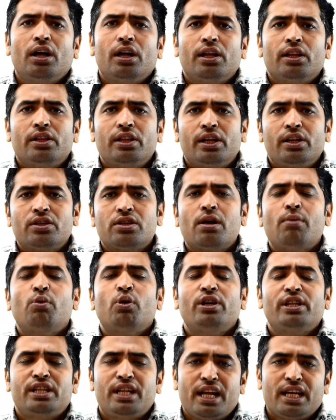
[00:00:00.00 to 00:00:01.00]
their
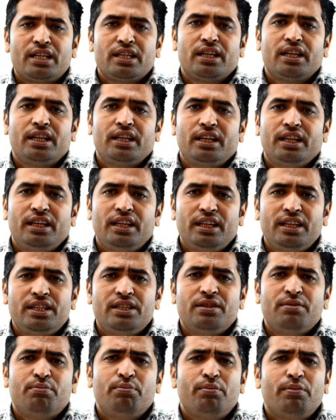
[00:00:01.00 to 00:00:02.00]
subordinate
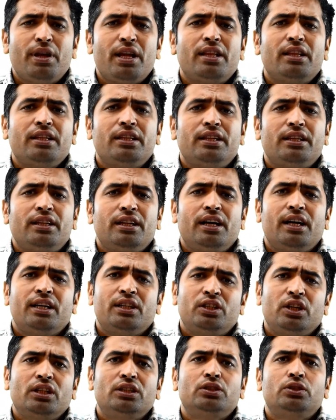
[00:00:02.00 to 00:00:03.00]
is mainly
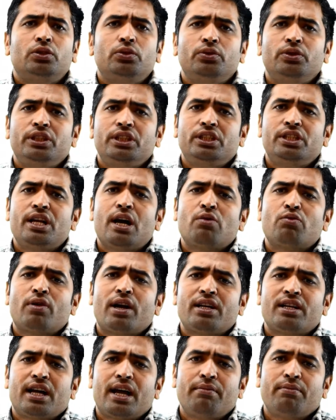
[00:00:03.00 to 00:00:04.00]
done through this
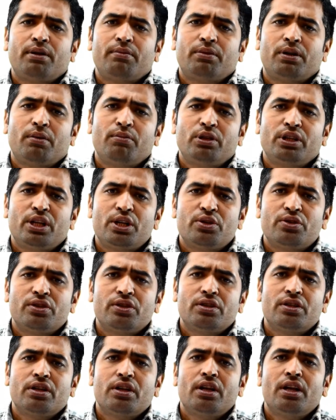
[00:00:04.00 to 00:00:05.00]
downward type of
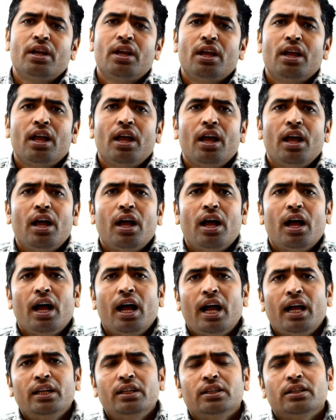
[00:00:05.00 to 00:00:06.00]
communication.
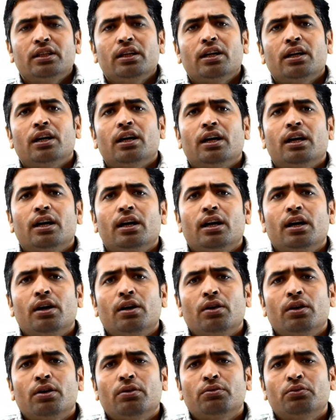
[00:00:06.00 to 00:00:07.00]
And
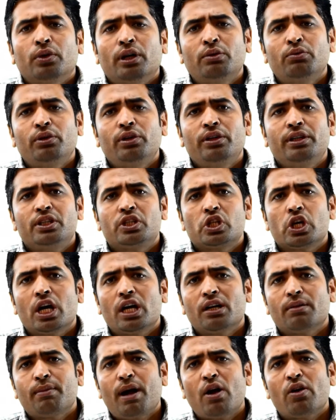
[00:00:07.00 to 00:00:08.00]
when we
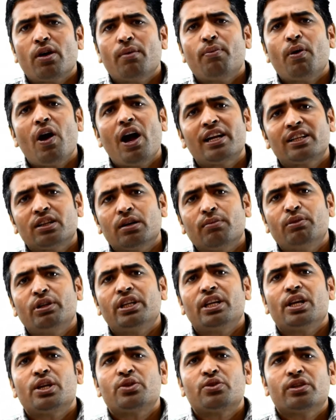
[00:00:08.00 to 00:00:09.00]
talk about upward
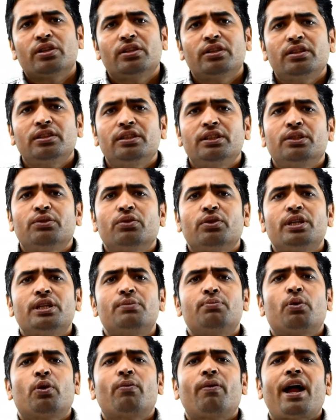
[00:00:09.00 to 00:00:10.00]
communication,
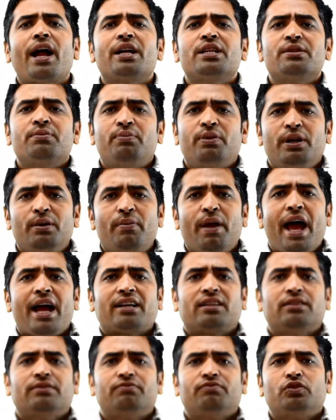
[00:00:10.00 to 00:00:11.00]
it provides
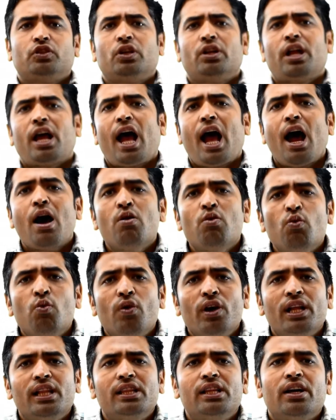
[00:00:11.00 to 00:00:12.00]
feedback on how
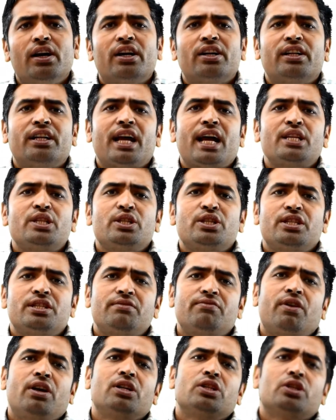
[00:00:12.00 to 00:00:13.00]
well the organization
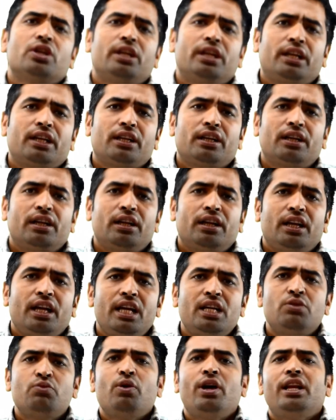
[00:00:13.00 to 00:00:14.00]
is functioning,
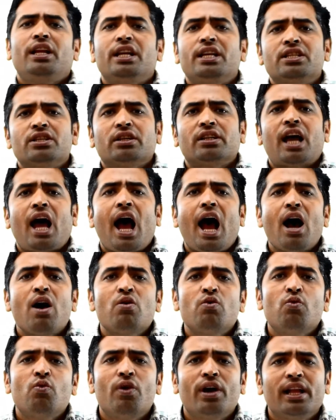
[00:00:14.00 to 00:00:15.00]
as well as on
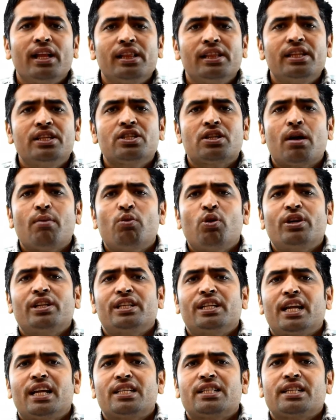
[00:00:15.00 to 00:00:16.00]
how well the
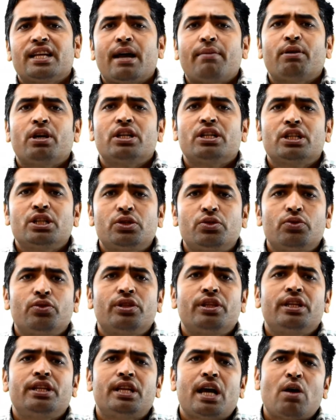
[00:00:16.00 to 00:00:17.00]
subordinates have
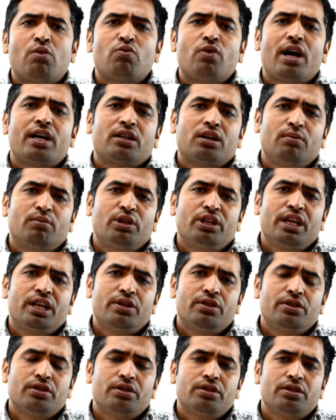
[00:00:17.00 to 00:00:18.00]
understood the downward
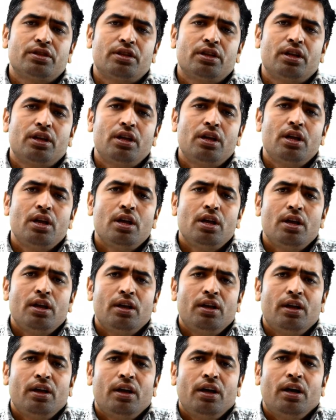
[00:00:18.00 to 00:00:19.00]
communications.
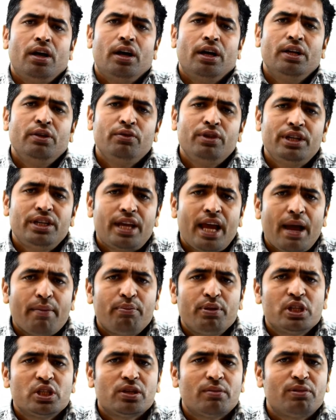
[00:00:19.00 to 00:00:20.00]
It
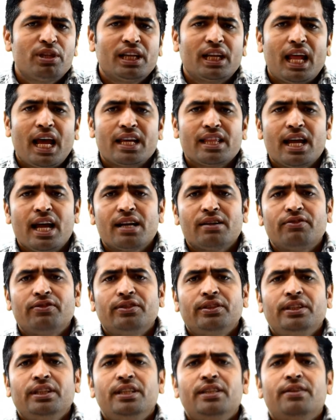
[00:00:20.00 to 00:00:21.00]
happens something like that.
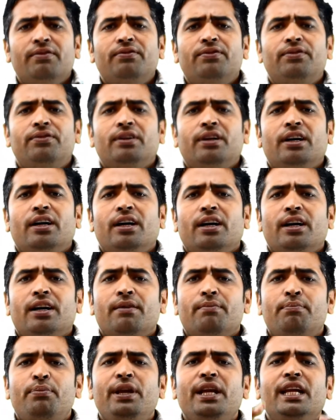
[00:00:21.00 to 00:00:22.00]
In the
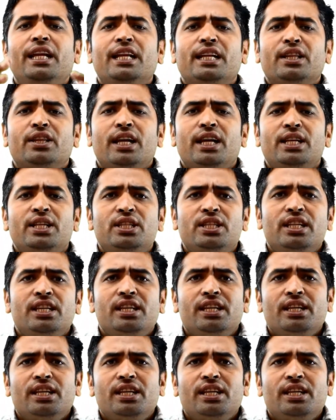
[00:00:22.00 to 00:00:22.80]
beginning, there is the